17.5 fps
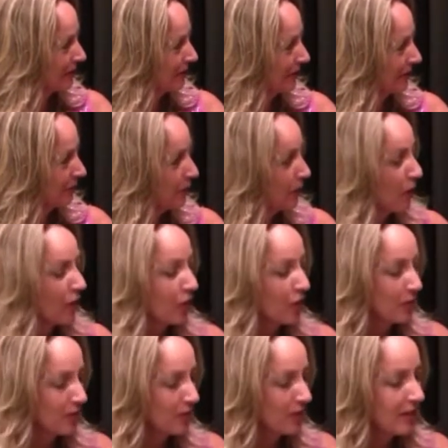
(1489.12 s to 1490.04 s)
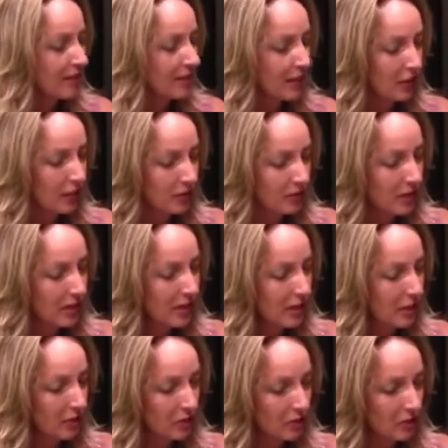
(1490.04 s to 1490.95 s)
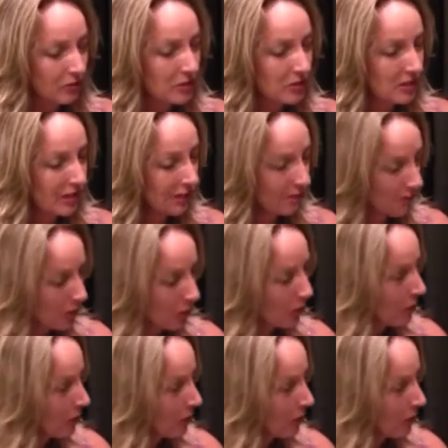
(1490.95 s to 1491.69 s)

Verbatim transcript: Well, the three the three other girls kind of all grew